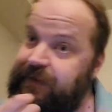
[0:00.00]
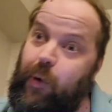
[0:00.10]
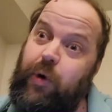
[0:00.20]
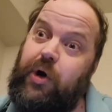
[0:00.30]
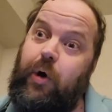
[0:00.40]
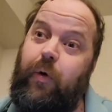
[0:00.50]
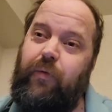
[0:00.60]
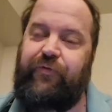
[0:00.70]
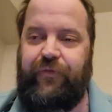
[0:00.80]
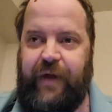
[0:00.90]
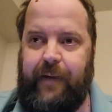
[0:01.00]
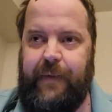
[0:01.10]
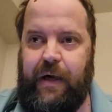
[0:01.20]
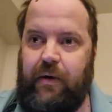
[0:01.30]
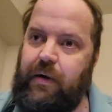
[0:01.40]
Or cold for that
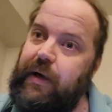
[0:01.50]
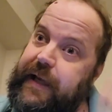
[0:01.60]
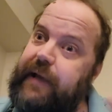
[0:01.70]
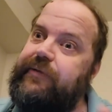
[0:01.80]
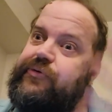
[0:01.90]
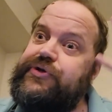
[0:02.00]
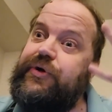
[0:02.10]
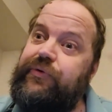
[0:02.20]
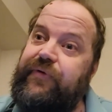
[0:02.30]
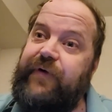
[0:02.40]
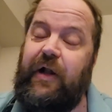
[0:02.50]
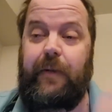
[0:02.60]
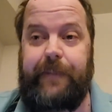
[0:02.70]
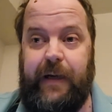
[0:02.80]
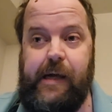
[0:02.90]
matter. Again, they're still
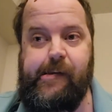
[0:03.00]
developing.